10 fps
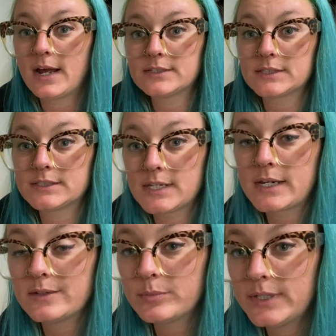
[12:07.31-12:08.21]
has a
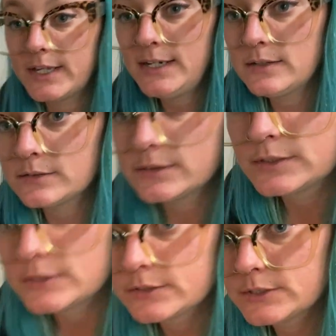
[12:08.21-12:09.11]
second plate.
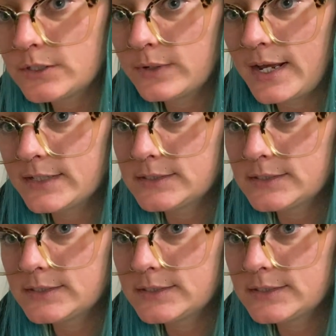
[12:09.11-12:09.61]
So it has